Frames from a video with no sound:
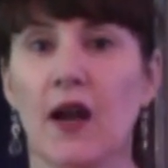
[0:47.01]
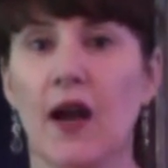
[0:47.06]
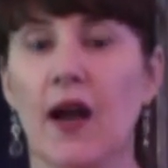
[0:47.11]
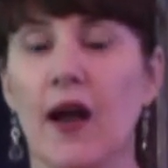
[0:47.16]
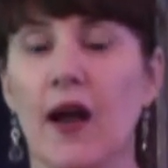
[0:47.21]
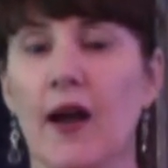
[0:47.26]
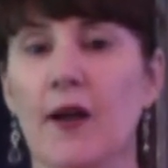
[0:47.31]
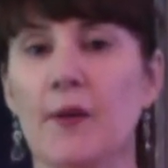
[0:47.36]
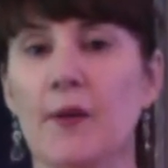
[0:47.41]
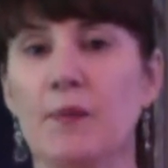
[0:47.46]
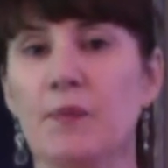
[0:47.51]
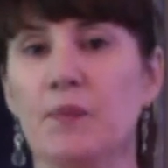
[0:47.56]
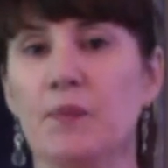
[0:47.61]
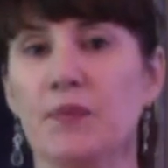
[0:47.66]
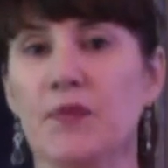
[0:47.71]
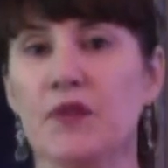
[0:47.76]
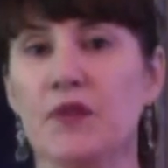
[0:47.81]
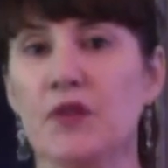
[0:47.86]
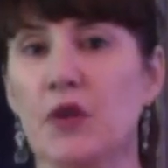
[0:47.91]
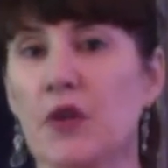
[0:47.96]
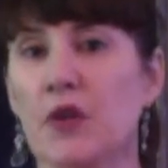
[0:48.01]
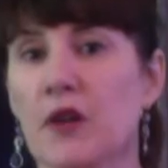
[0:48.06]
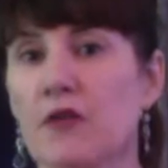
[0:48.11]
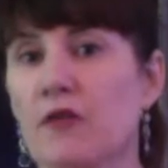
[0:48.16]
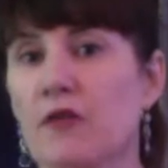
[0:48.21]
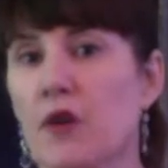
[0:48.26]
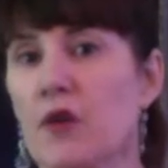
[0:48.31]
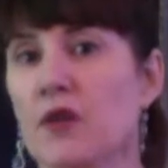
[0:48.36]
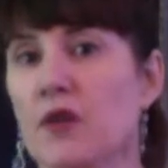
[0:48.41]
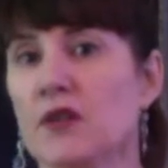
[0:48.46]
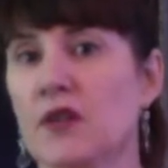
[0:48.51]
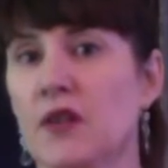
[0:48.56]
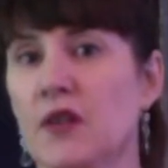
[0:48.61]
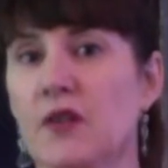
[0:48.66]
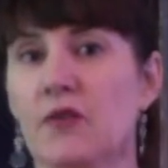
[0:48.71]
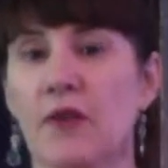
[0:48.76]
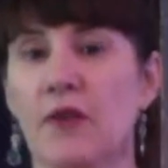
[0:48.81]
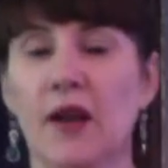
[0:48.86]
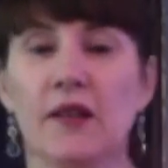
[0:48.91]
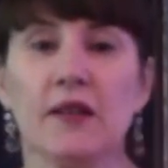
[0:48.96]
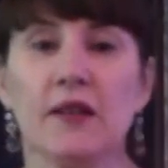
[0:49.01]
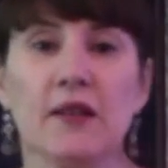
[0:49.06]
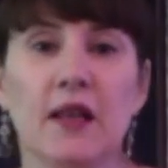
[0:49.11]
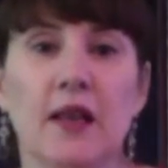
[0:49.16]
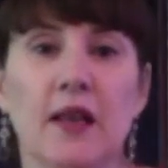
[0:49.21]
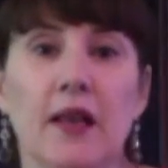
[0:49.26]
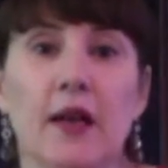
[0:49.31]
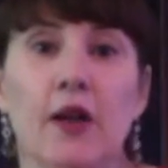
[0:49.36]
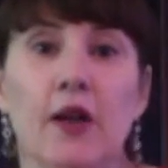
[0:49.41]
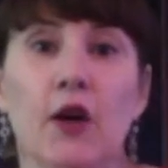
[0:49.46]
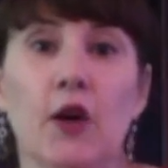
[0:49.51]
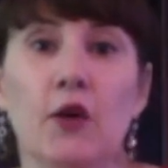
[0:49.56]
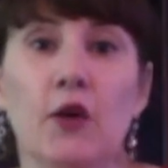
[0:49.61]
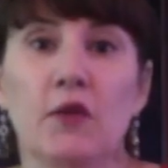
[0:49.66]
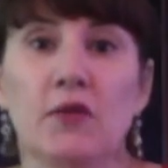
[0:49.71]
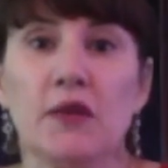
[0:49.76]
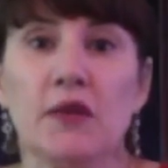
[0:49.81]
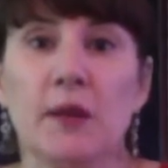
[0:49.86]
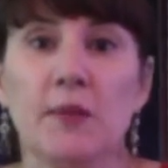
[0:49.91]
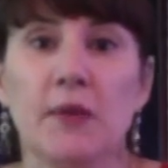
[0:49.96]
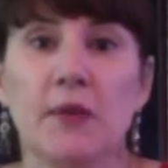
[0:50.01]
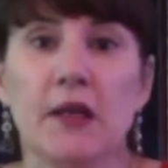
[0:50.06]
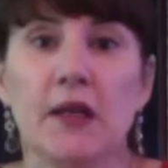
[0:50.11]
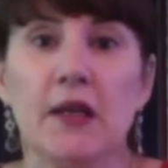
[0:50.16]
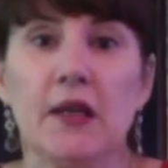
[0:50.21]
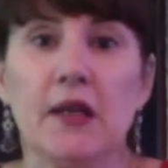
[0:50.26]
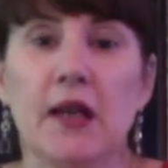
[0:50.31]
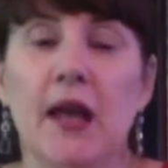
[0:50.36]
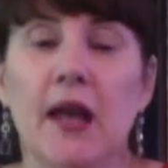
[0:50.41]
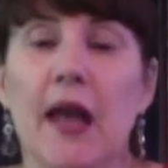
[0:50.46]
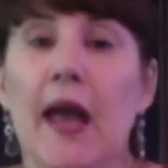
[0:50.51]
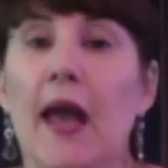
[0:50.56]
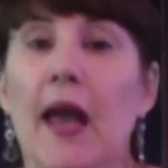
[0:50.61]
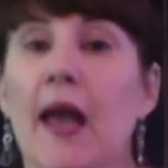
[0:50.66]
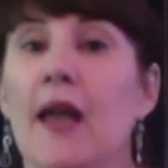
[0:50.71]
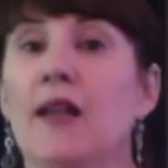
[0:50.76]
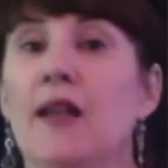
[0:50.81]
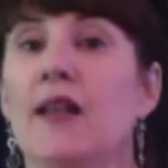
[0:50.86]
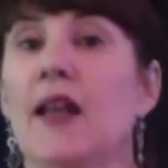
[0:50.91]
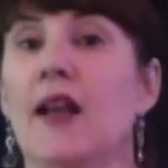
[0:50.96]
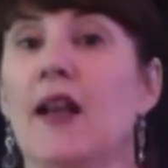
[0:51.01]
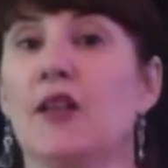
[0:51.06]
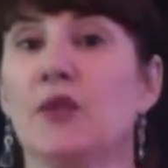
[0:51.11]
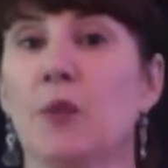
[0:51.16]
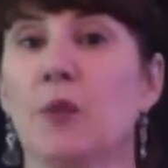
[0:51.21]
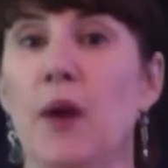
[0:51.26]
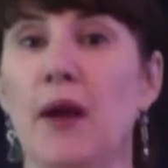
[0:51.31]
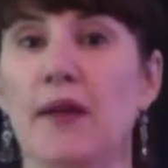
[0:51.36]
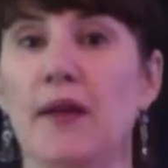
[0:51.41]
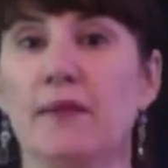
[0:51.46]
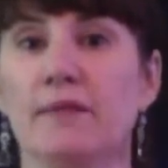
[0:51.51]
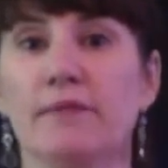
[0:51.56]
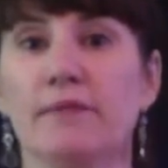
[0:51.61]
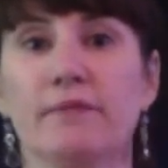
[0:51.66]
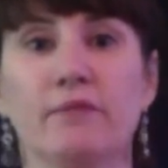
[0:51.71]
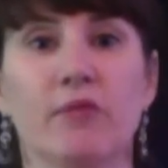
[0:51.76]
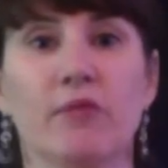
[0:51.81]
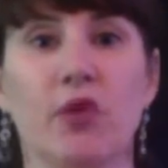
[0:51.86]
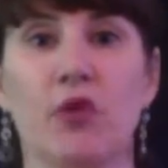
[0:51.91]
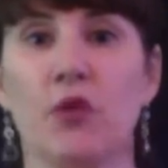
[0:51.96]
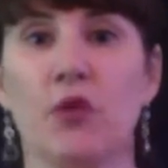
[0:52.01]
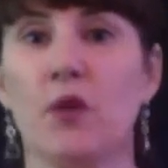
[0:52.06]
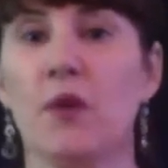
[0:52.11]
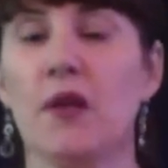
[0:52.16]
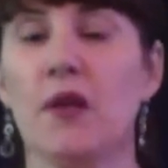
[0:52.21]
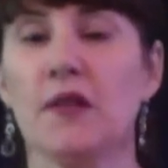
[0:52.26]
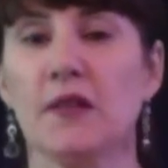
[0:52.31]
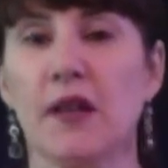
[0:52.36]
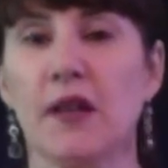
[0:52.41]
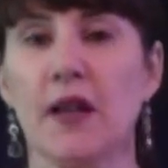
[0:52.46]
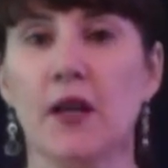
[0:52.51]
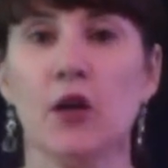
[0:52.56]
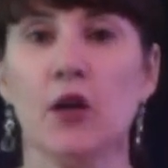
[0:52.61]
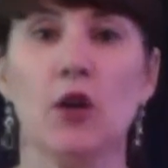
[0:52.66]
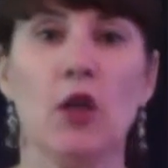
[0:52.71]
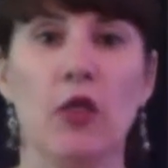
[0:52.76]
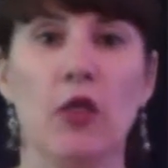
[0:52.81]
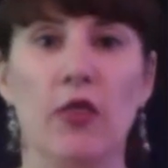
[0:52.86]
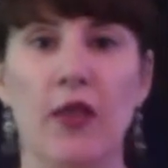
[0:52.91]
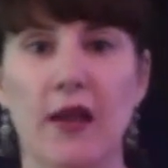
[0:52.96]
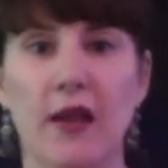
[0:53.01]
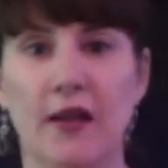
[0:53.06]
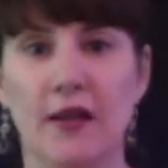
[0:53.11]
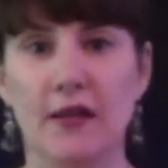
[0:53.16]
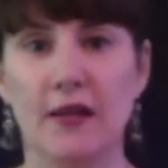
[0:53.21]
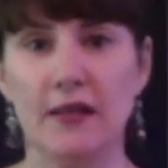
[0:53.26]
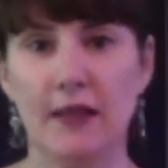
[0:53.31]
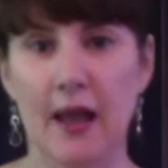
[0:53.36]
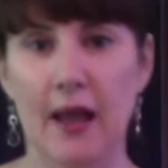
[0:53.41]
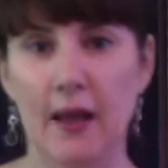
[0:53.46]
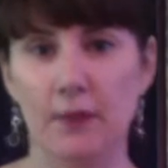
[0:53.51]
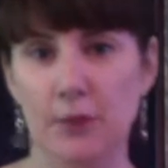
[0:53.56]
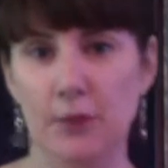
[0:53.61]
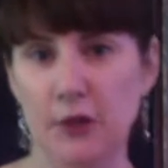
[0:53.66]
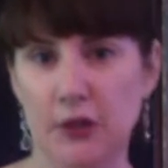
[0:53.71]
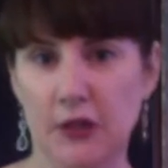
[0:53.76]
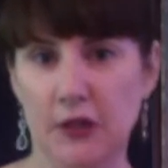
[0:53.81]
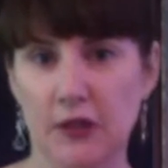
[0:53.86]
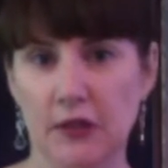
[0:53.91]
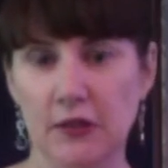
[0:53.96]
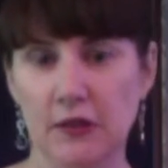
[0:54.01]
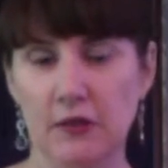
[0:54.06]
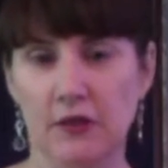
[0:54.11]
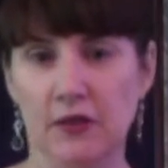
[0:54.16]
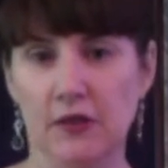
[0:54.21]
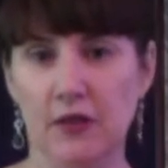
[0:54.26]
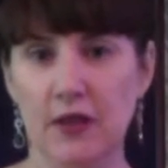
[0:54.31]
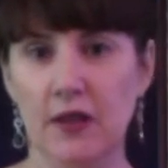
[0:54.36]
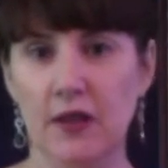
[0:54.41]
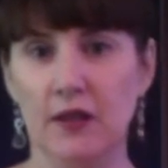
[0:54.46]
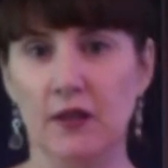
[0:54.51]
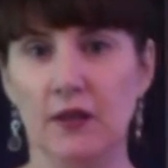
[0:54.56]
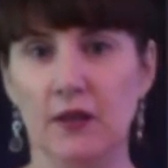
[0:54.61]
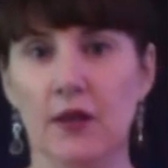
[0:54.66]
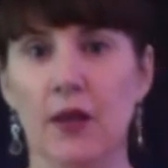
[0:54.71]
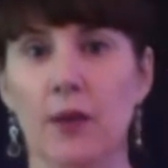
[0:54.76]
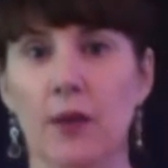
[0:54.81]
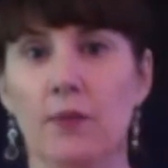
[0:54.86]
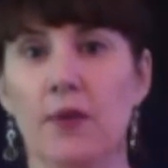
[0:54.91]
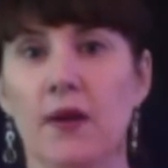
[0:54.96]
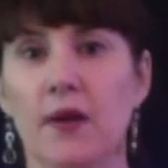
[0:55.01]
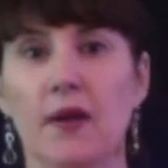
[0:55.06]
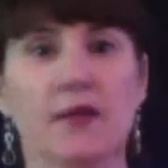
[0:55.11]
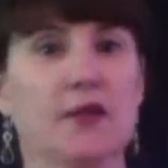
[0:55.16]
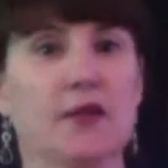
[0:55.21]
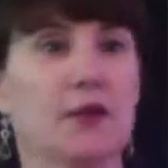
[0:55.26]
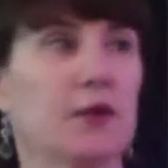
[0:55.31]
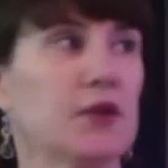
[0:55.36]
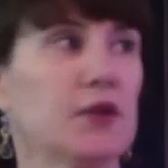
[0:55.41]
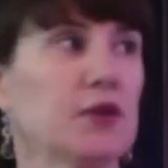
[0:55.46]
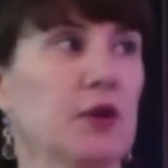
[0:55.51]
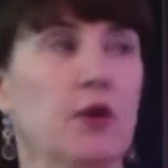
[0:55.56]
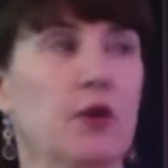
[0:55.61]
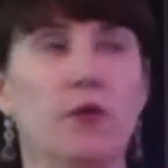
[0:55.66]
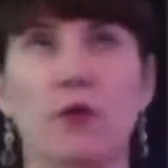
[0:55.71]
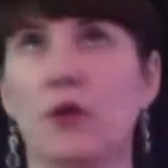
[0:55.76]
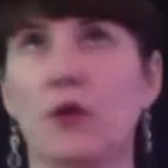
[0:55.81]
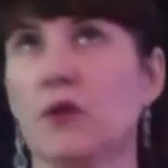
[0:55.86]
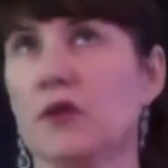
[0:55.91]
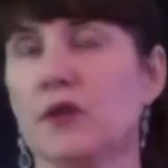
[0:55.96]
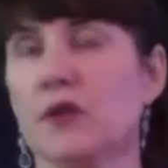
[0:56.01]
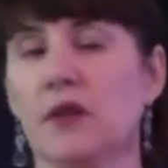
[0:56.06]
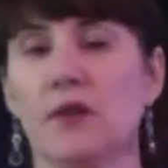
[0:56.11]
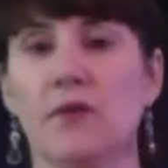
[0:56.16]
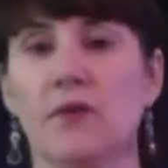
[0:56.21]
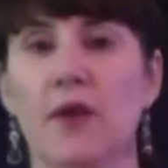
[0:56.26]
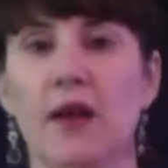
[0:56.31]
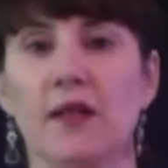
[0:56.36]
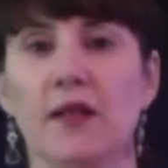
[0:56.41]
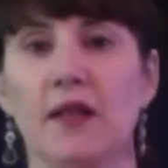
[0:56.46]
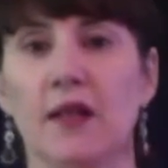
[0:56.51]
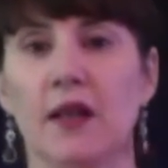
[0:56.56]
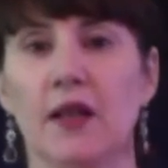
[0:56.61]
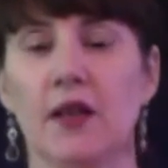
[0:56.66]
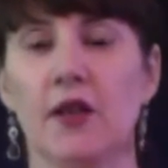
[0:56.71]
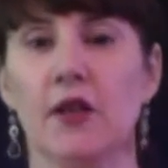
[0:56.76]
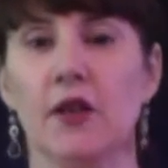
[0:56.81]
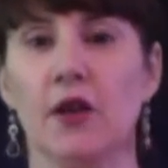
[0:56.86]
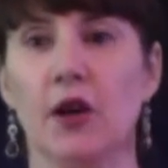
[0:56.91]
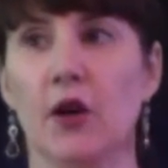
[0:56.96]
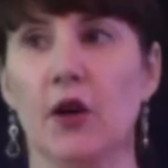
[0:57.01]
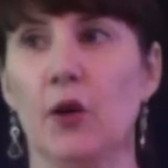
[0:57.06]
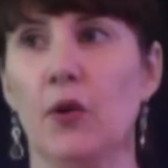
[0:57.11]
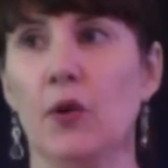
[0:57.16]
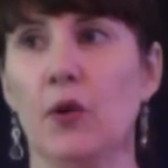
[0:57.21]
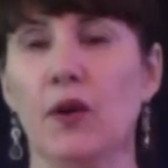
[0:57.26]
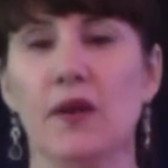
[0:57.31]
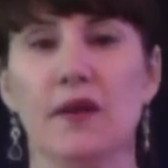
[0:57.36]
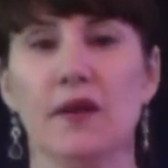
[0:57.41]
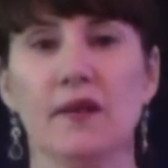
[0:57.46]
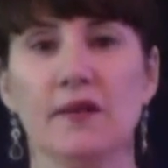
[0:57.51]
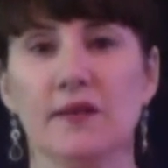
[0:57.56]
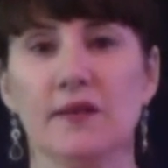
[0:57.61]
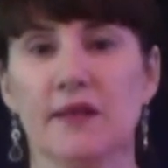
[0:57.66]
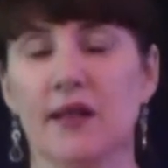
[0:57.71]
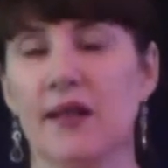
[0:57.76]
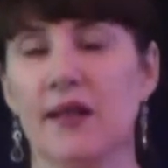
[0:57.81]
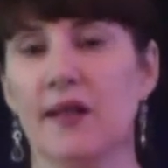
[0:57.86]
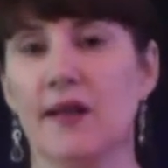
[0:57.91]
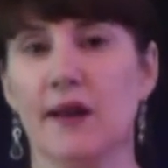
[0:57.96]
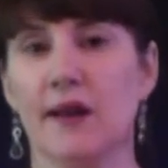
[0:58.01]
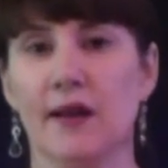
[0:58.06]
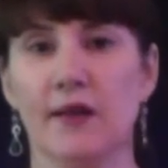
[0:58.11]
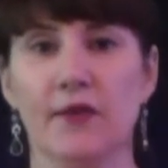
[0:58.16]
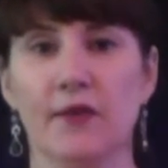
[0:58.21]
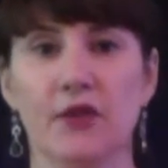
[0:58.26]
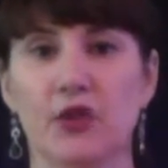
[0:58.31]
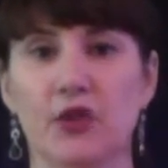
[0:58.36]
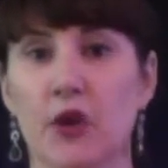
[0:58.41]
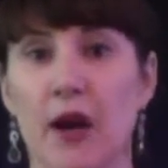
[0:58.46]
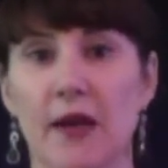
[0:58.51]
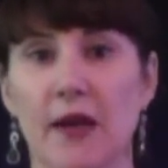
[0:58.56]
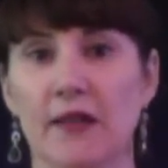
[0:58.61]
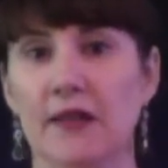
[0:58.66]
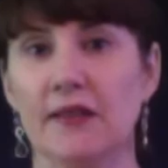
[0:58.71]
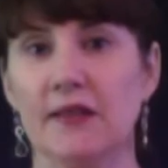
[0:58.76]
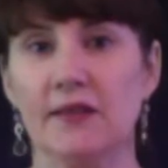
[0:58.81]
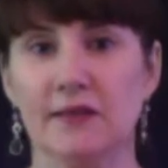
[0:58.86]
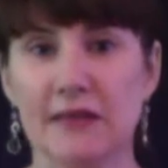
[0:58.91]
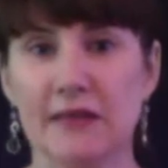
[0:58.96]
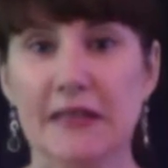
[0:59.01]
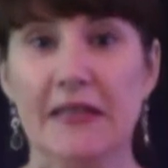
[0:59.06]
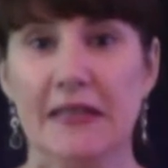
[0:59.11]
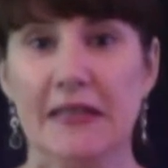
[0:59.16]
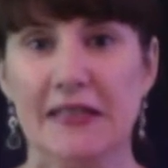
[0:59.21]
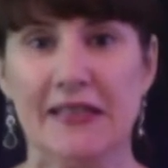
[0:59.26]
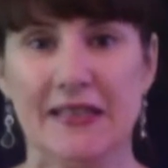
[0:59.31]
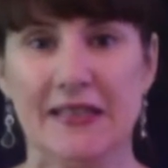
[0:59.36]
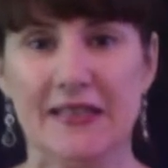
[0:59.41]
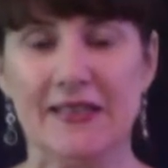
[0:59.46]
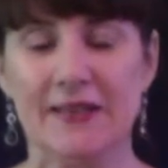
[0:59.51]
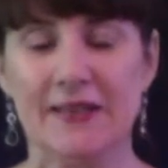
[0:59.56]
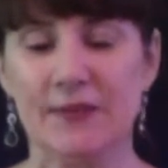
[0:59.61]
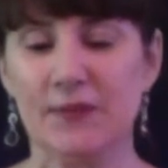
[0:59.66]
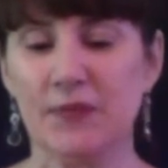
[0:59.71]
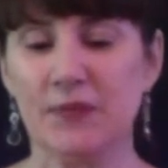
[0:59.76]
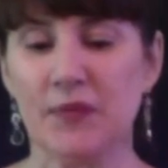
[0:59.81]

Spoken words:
So they focus on the fact that they let go of something, and guess what? 3 weeks later, they need that particular thing because they were so focused on the fact they let it go, they kind of attracted needing it.